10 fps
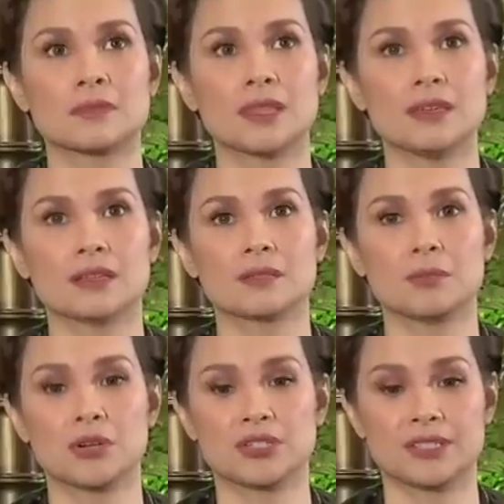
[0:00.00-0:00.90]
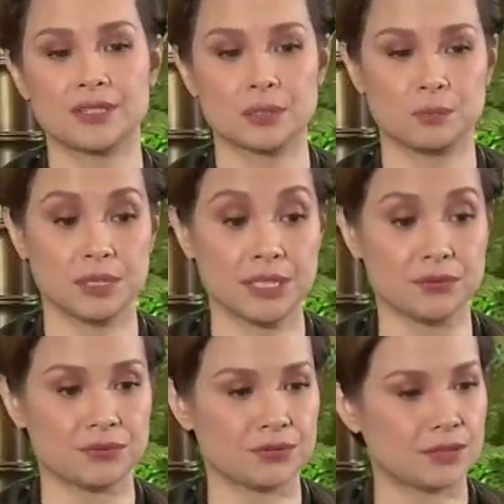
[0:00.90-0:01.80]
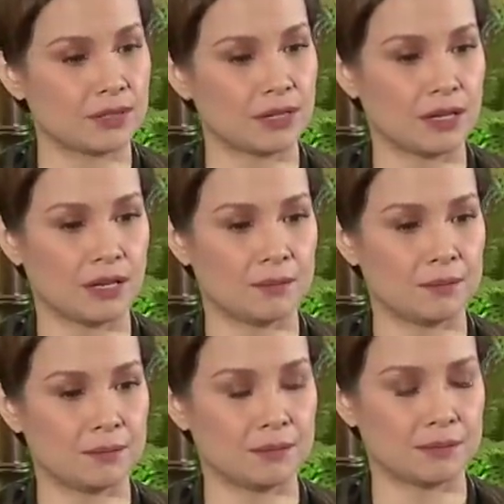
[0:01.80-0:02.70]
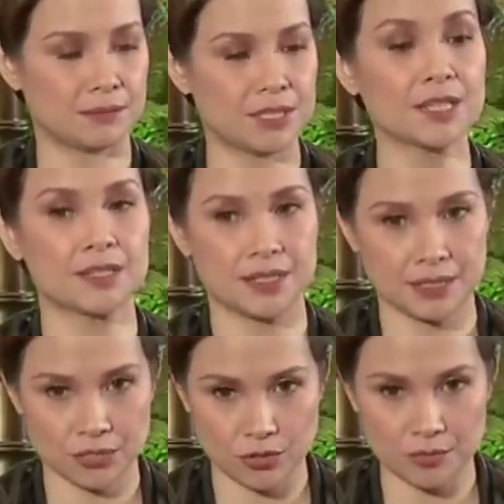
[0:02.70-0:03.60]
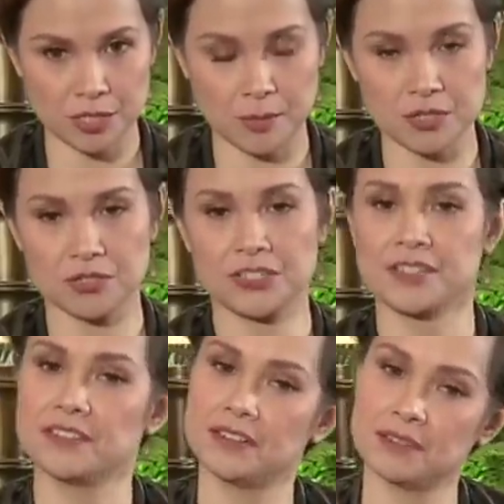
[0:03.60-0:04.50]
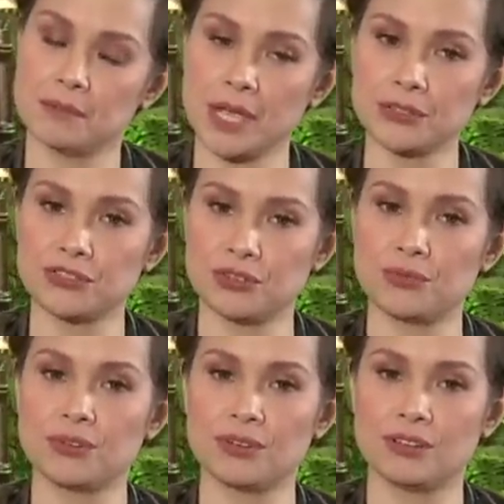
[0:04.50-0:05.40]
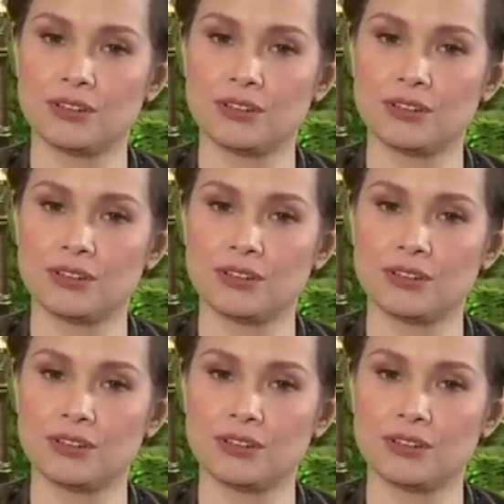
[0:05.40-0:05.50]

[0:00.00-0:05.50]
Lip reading: I think it's more disbelief. Yes, it is extremely special. Yes, it is a milestone